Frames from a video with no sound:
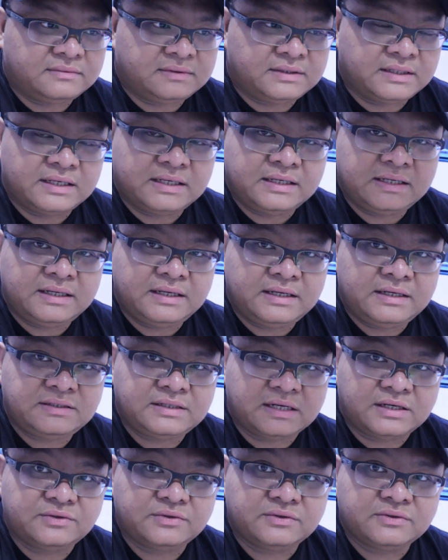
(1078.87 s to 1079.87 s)
daily
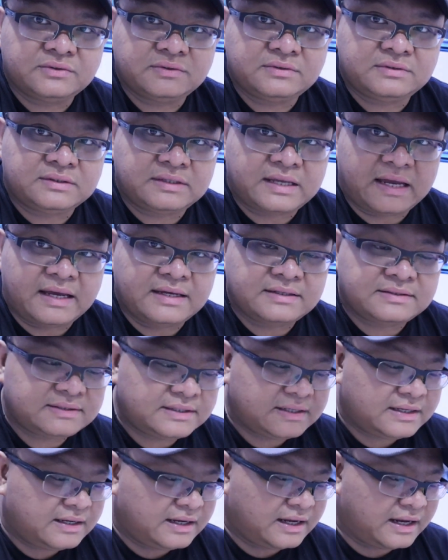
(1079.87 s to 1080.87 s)
scheduled test,
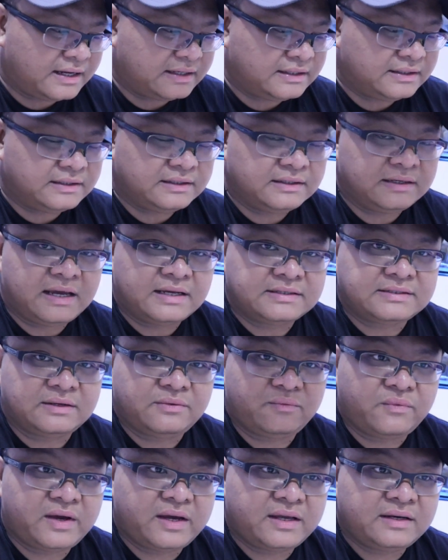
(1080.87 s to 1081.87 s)
and as
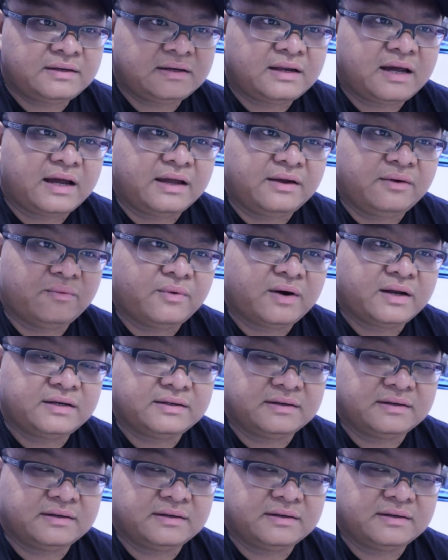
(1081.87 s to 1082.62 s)
and when I want